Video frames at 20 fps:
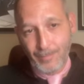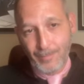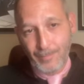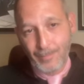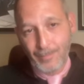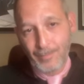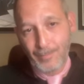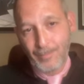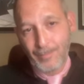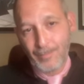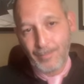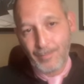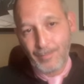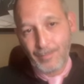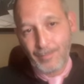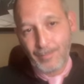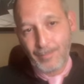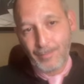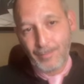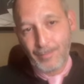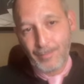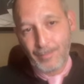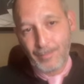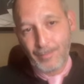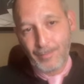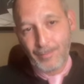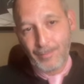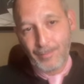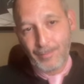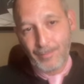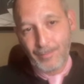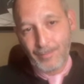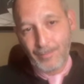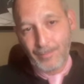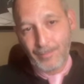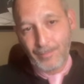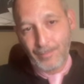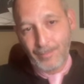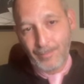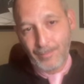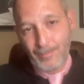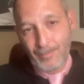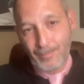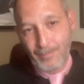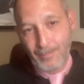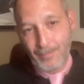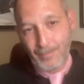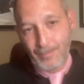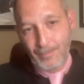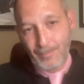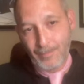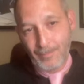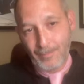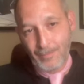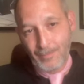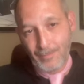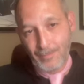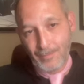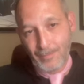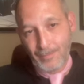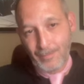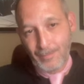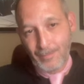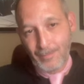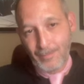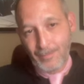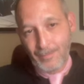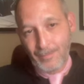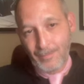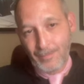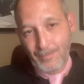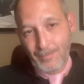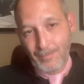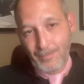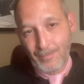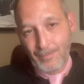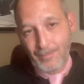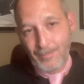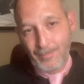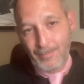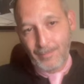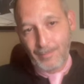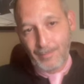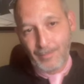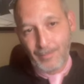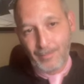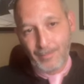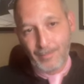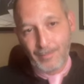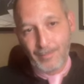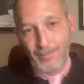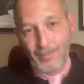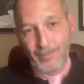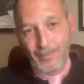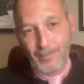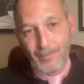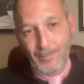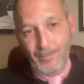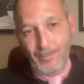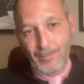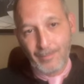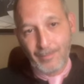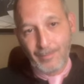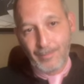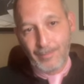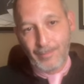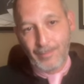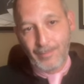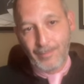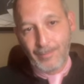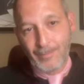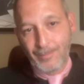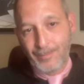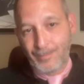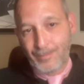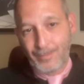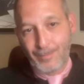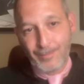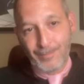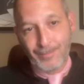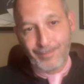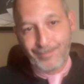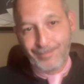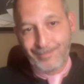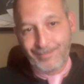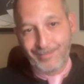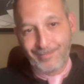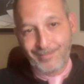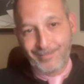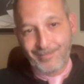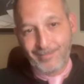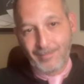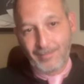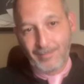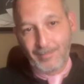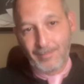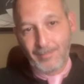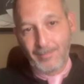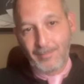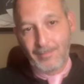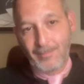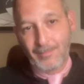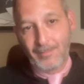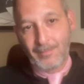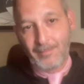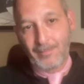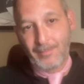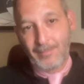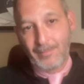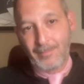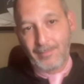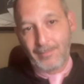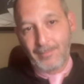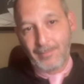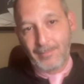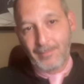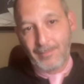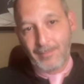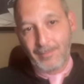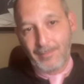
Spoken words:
This person isn't speaking.